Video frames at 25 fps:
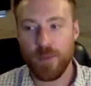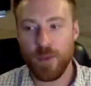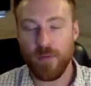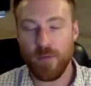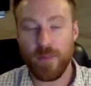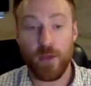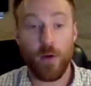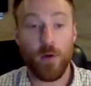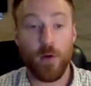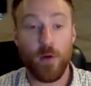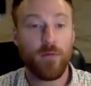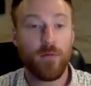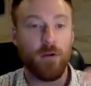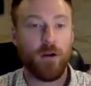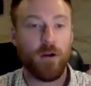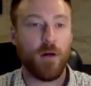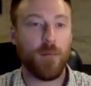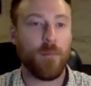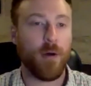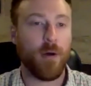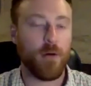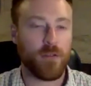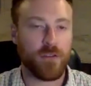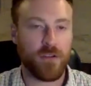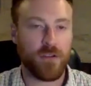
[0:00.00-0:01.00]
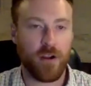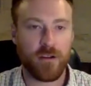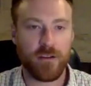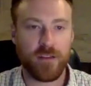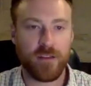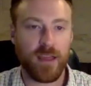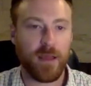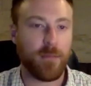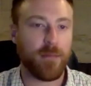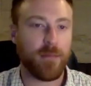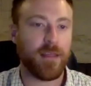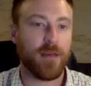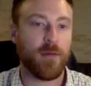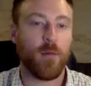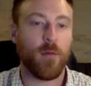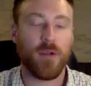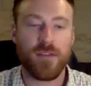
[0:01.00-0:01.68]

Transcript: the overall postcard template.